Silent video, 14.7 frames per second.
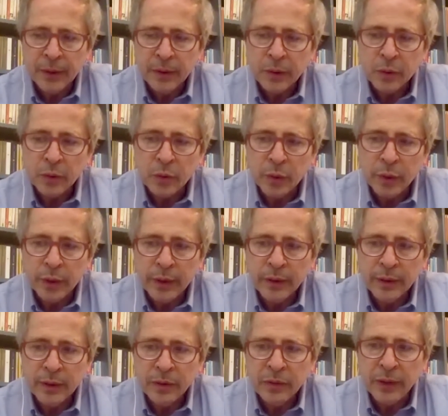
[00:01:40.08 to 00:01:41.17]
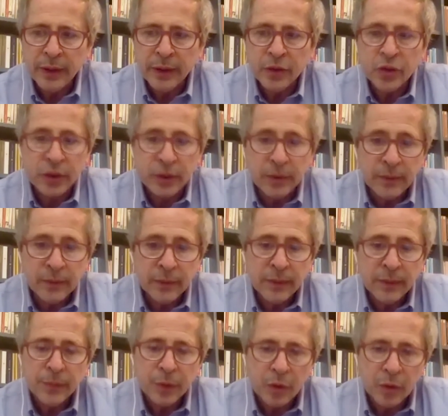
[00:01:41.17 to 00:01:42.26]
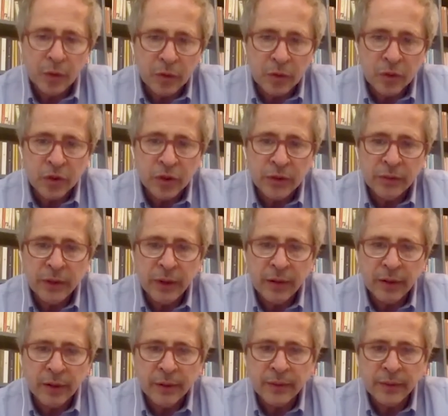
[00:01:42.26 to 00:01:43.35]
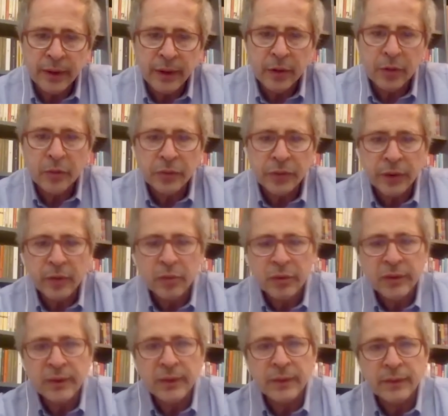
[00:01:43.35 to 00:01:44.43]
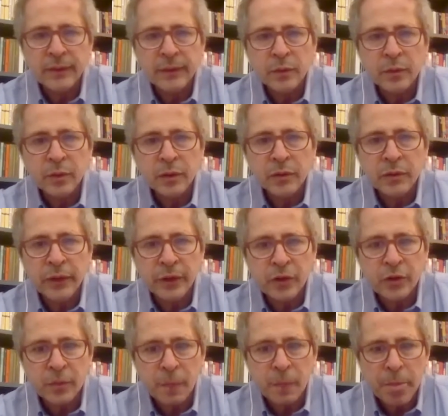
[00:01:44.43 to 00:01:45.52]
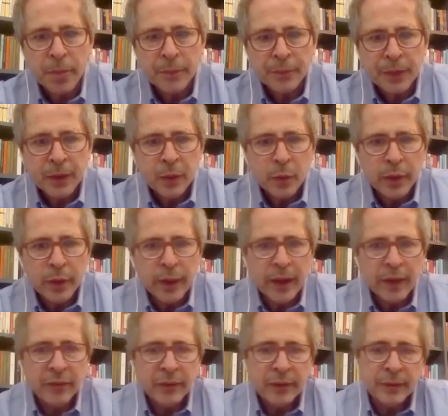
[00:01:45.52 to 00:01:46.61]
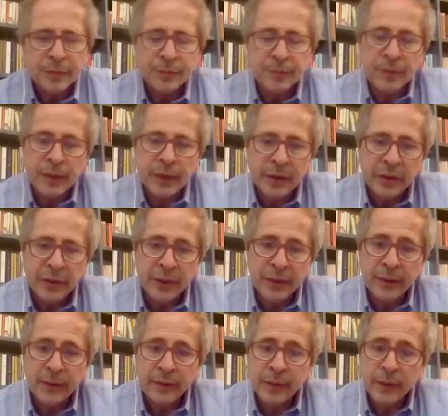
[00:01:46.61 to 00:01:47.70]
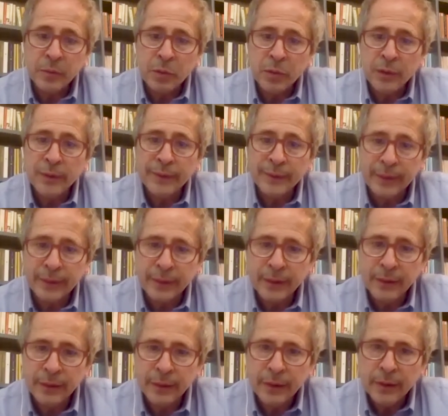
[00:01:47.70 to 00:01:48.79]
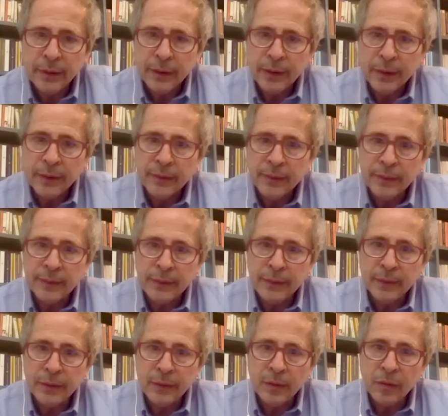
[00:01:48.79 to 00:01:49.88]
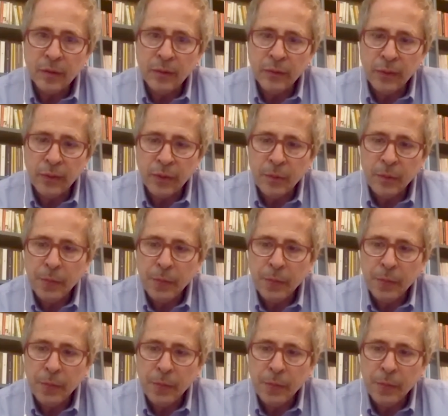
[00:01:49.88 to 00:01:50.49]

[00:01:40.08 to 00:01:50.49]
to identify genes or gene variants that confer resistance to the infection. We have a fantastic model setting in the city of Vaud,